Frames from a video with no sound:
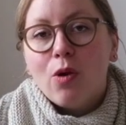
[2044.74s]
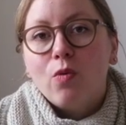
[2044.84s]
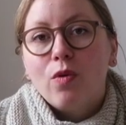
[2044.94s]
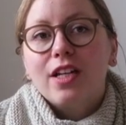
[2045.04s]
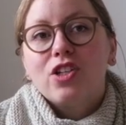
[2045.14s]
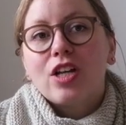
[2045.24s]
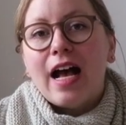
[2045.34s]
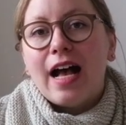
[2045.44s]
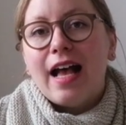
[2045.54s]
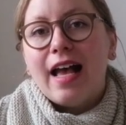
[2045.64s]
which
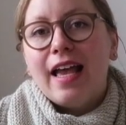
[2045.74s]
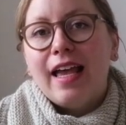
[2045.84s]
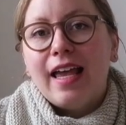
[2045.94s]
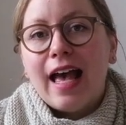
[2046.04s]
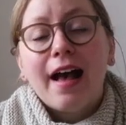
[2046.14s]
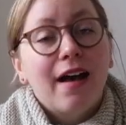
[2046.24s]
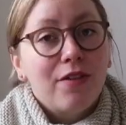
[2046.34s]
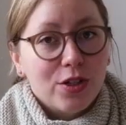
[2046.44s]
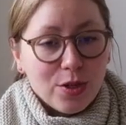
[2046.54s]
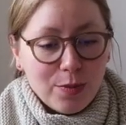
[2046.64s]
I have
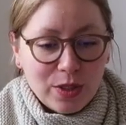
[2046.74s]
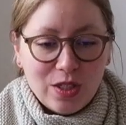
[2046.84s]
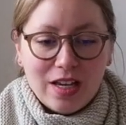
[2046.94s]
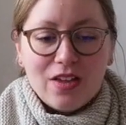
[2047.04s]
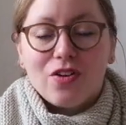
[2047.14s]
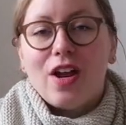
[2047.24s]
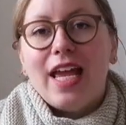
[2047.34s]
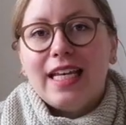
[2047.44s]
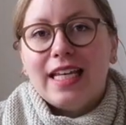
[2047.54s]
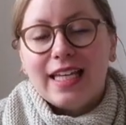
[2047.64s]
also put together
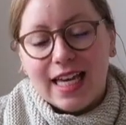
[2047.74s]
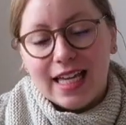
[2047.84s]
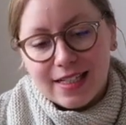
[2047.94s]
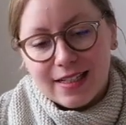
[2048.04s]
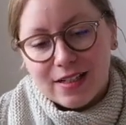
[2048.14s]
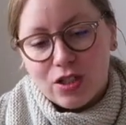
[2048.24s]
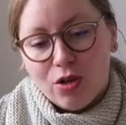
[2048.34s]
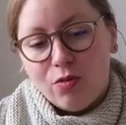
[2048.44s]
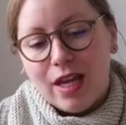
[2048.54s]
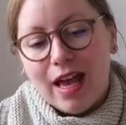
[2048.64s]
in kits.
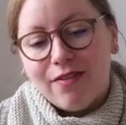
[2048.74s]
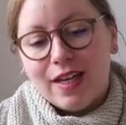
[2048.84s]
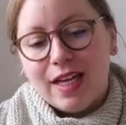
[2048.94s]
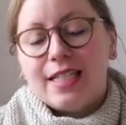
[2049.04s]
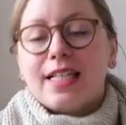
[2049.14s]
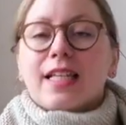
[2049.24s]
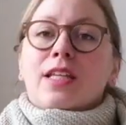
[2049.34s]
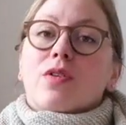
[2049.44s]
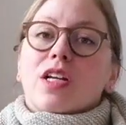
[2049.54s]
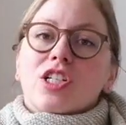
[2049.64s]
So we have kits in the
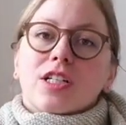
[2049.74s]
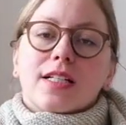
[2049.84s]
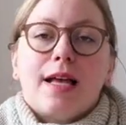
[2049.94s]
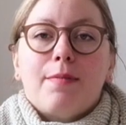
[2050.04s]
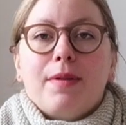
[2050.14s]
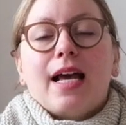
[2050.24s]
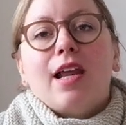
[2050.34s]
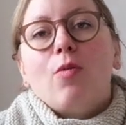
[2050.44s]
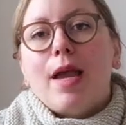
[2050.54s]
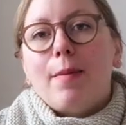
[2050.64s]
original sample
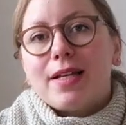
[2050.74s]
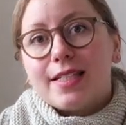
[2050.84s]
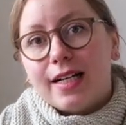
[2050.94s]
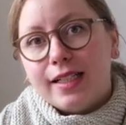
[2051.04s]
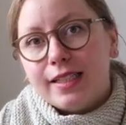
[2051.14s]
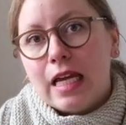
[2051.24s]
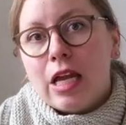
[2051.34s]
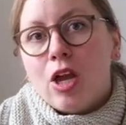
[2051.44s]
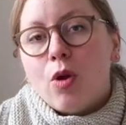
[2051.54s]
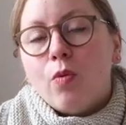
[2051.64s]
colorway, Basalt.
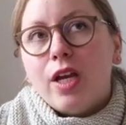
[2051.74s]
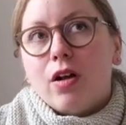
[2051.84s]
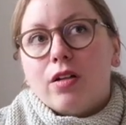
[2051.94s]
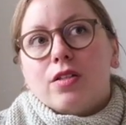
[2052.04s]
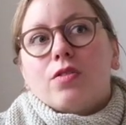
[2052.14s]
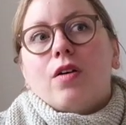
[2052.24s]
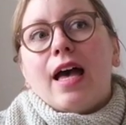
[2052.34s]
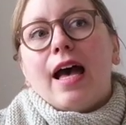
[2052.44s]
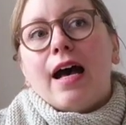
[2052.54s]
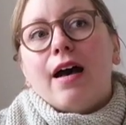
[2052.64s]
We also
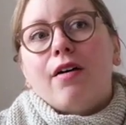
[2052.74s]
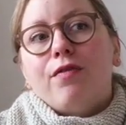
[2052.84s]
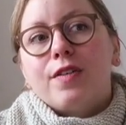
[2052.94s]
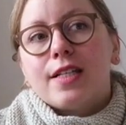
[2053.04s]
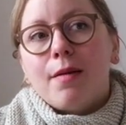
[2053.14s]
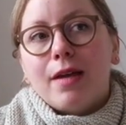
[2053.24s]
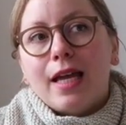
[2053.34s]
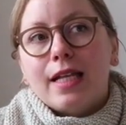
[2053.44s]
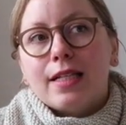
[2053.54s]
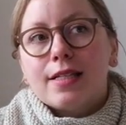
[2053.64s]
have some
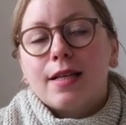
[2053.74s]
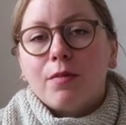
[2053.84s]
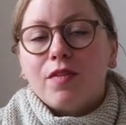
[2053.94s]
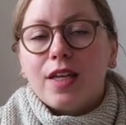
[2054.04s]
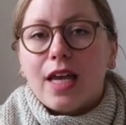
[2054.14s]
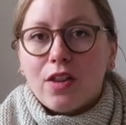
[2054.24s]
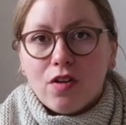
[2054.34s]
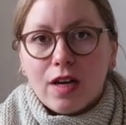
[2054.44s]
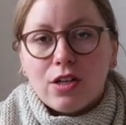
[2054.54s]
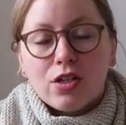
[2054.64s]
in some of the
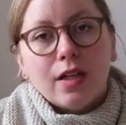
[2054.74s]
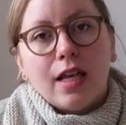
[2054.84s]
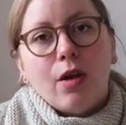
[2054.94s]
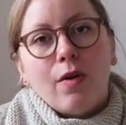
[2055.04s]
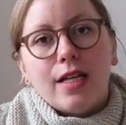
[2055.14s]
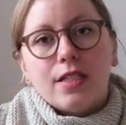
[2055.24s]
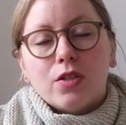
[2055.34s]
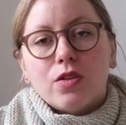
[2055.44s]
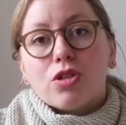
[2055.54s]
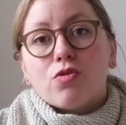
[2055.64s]
other natural colorways. So
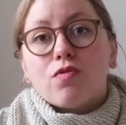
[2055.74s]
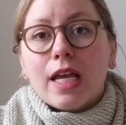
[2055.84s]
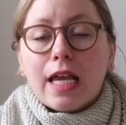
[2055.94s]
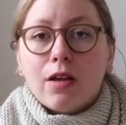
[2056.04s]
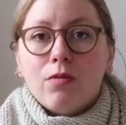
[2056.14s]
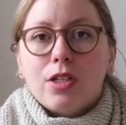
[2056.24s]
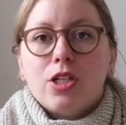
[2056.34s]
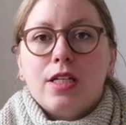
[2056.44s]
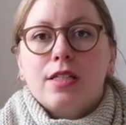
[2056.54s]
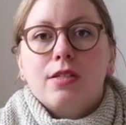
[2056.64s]
there's Rigging, which
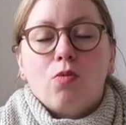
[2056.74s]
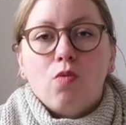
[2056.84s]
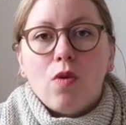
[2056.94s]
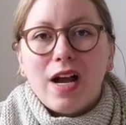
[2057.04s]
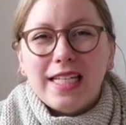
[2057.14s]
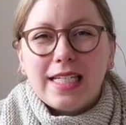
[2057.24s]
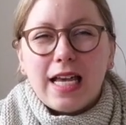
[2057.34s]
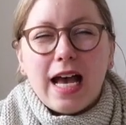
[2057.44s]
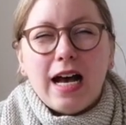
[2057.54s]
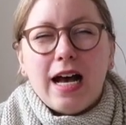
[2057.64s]
is the white,
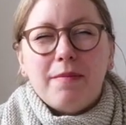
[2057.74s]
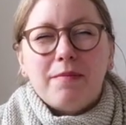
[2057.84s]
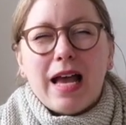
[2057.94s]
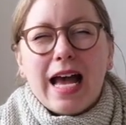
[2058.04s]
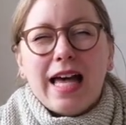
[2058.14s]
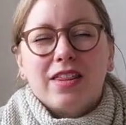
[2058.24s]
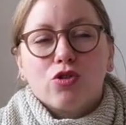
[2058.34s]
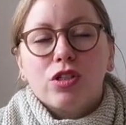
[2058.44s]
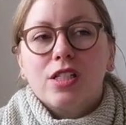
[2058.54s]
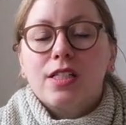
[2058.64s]
and
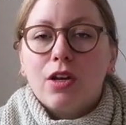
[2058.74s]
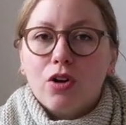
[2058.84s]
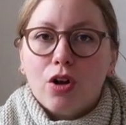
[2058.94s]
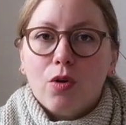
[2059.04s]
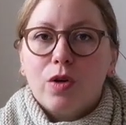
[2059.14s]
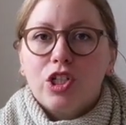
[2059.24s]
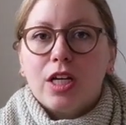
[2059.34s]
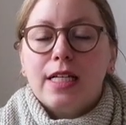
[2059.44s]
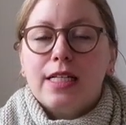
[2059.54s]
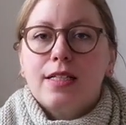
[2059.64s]
there's Cinder, which
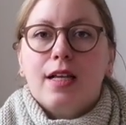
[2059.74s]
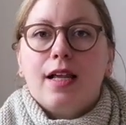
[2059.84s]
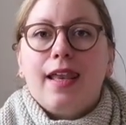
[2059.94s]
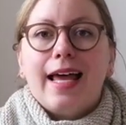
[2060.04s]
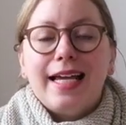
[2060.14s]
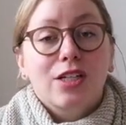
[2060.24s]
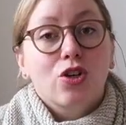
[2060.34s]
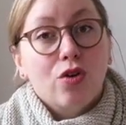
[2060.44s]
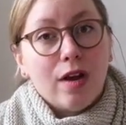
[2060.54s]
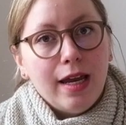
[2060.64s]
is a light
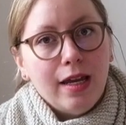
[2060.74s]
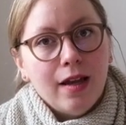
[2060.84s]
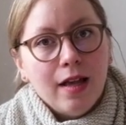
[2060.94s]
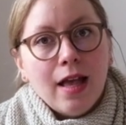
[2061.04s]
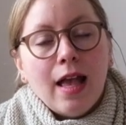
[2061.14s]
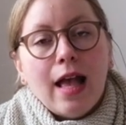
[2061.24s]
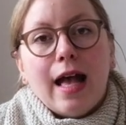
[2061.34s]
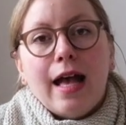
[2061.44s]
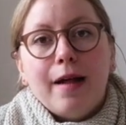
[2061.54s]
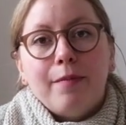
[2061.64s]
gray.
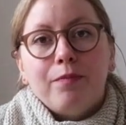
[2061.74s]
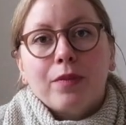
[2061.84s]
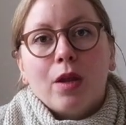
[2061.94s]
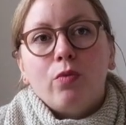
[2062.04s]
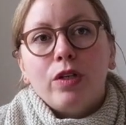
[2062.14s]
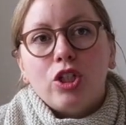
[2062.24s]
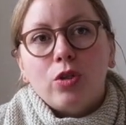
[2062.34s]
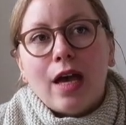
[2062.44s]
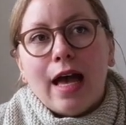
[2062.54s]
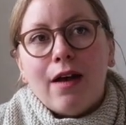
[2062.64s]
We do
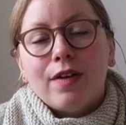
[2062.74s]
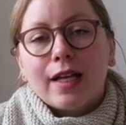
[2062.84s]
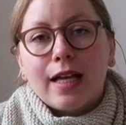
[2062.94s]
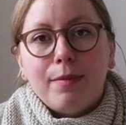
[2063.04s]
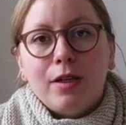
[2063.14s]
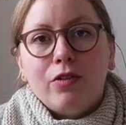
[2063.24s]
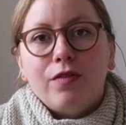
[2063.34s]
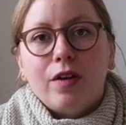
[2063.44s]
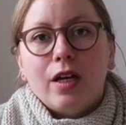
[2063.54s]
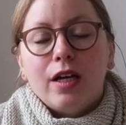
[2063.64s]
have a couple
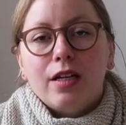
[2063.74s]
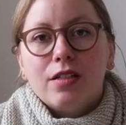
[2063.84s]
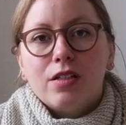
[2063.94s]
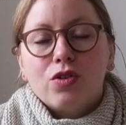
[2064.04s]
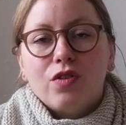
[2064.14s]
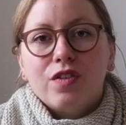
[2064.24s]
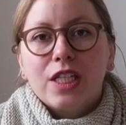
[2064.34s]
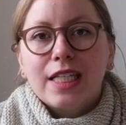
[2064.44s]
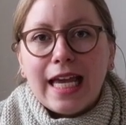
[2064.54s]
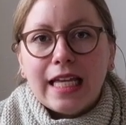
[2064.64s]
of sort of
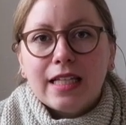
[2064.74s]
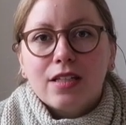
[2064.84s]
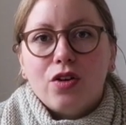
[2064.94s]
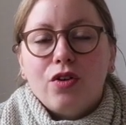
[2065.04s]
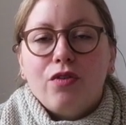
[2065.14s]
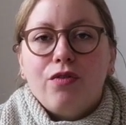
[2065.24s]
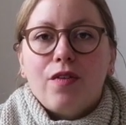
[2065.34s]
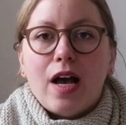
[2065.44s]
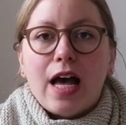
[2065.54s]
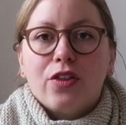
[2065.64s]
skeins of
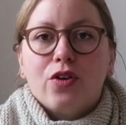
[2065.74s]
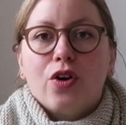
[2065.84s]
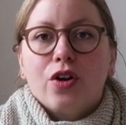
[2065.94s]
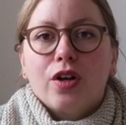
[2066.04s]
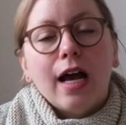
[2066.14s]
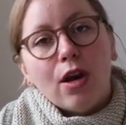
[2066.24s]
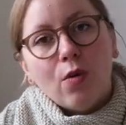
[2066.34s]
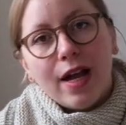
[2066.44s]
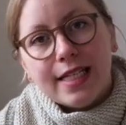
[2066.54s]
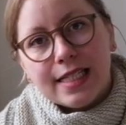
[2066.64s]
other
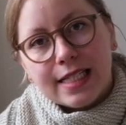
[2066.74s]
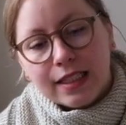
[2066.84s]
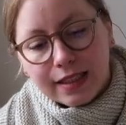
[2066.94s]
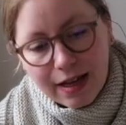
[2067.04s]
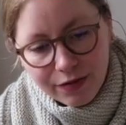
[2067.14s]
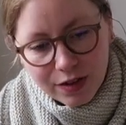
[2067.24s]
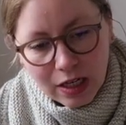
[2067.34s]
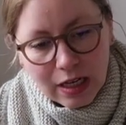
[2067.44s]
colorways still left,